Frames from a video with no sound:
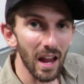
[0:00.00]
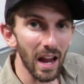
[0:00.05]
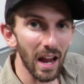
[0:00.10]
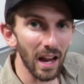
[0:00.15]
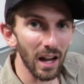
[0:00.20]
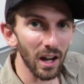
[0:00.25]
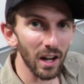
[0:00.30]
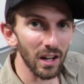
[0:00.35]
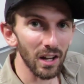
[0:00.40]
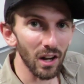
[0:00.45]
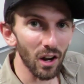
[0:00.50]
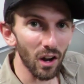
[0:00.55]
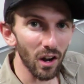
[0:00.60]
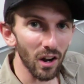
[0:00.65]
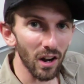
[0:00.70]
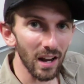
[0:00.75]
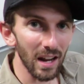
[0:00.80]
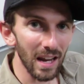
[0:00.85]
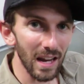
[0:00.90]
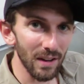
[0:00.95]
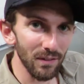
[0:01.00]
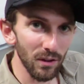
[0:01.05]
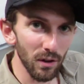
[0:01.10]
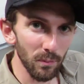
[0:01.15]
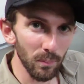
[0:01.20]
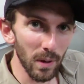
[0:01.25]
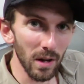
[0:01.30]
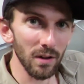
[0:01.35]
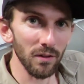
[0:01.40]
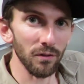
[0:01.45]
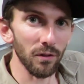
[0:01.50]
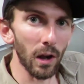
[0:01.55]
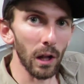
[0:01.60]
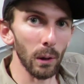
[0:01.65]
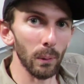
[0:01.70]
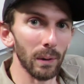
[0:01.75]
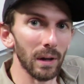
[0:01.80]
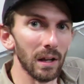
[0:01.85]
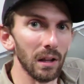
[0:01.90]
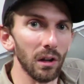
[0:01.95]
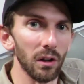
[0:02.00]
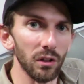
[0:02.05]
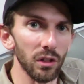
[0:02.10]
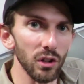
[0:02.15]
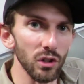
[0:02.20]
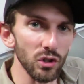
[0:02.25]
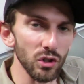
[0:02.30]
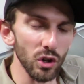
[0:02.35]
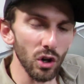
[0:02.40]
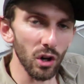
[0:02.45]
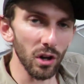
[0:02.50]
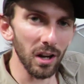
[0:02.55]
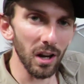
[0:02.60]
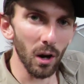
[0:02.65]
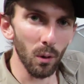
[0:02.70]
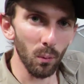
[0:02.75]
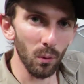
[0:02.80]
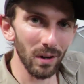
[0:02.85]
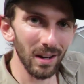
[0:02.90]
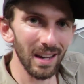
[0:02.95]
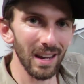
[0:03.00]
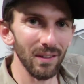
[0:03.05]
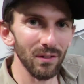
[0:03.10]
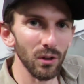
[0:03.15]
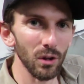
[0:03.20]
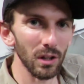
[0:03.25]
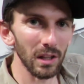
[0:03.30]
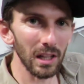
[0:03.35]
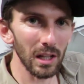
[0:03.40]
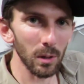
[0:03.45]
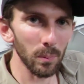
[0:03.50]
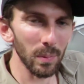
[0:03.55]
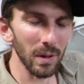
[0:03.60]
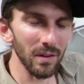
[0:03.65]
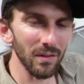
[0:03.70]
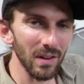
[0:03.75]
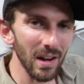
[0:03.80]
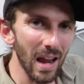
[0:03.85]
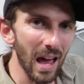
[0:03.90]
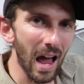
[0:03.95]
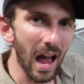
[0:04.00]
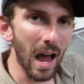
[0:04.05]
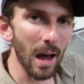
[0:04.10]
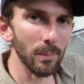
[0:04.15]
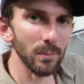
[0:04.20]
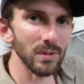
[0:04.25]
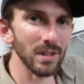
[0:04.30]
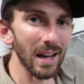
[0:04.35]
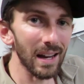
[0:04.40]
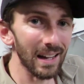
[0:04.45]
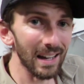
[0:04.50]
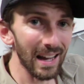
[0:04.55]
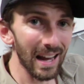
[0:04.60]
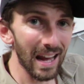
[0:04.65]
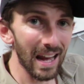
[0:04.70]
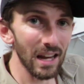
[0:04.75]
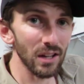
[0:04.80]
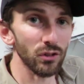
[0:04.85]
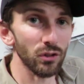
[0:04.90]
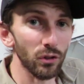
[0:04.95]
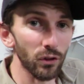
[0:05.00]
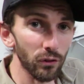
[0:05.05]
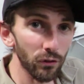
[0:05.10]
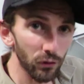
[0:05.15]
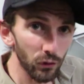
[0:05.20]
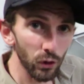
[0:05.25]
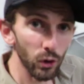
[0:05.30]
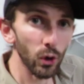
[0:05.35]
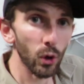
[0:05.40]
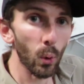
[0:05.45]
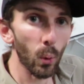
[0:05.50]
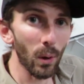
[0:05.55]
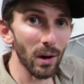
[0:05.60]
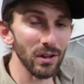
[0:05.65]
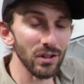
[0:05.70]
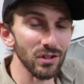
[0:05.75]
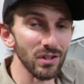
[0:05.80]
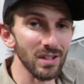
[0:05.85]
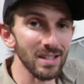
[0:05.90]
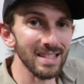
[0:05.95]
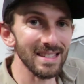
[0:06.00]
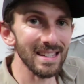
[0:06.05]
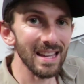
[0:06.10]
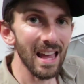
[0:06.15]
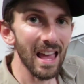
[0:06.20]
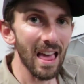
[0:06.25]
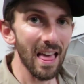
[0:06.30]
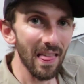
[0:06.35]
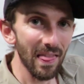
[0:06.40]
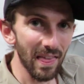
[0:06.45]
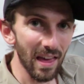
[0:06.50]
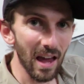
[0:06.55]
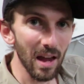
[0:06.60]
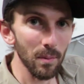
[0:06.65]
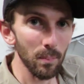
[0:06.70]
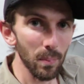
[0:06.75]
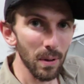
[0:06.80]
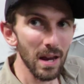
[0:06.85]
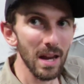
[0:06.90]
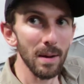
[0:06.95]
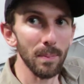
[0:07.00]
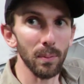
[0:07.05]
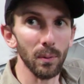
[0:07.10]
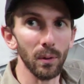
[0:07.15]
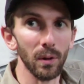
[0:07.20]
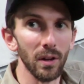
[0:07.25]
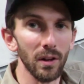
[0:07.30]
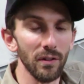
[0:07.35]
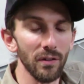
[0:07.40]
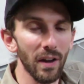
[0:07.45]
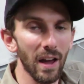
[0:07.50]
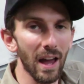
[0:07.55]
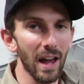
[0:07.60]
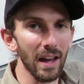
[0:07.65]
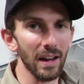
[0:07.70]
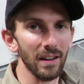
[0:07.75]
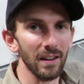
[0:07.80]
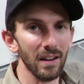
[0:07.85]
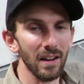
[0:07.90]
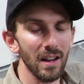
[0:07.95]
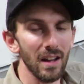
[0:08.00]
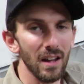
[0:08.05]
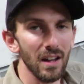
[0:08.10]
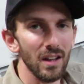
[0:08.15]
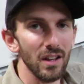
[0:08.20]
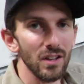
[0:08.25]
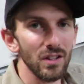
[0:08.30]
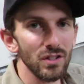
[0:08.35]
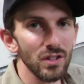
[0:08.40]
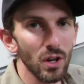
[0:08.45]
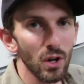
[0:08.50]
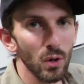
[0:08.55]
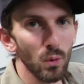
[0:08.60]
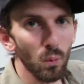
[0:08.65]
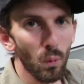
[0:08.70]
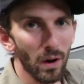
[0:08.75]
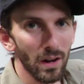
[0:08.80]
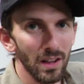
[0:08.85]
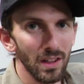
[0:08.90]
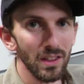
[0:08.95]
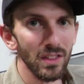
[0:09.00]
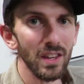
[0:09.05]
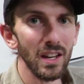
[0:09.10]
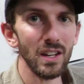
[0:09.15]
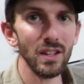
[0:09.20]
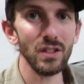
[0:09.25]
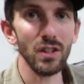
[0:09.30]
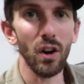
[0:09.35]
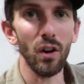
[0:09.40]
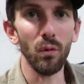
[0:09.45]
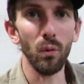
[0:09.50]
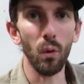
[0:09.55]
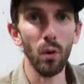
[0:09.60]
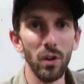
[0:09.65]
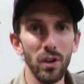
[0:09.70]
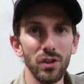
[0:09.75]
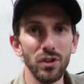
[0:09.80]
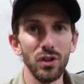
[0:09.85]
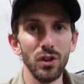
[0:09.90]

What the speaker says: And if you've been following along the journey, I want to give you a little bit of an update and answer a few questions that people have had. So one of the things I've wanted